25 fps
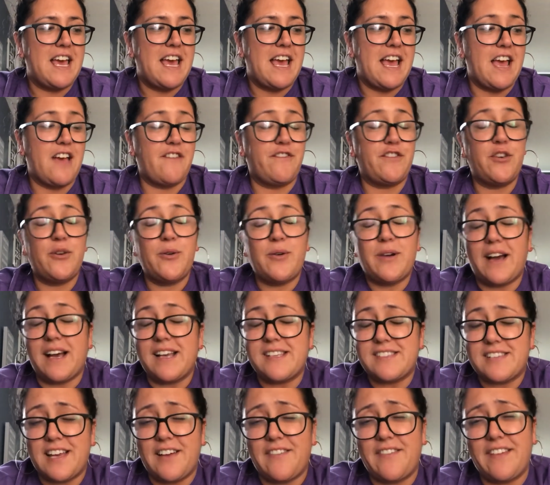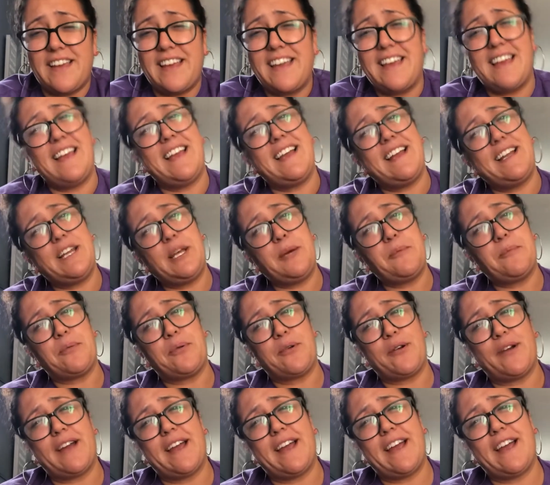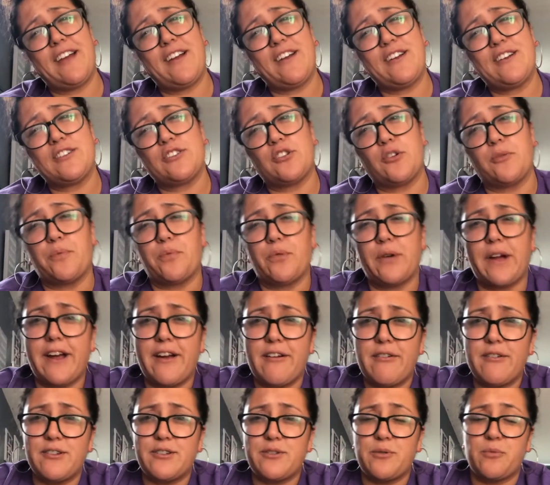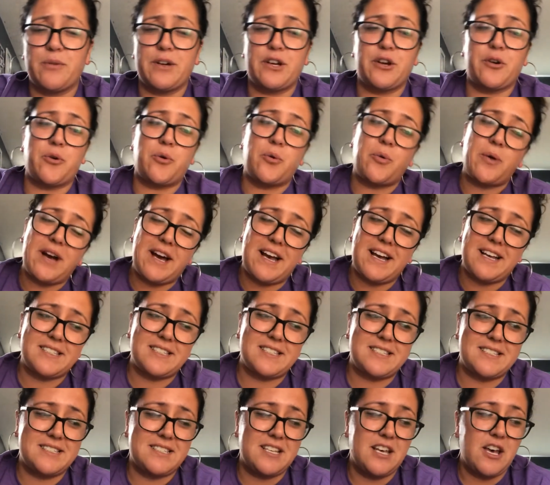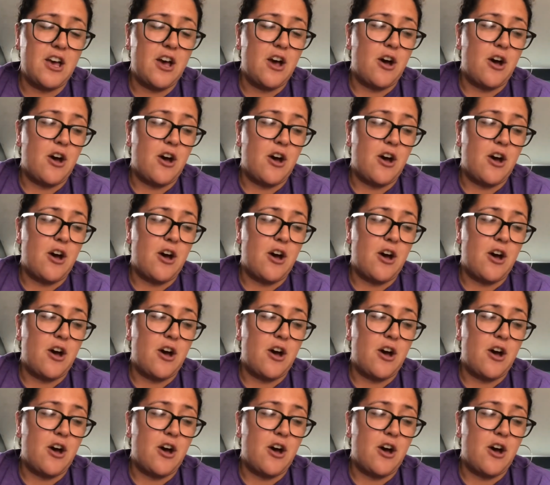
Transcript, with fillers: If you guys have any prayers or prayer requests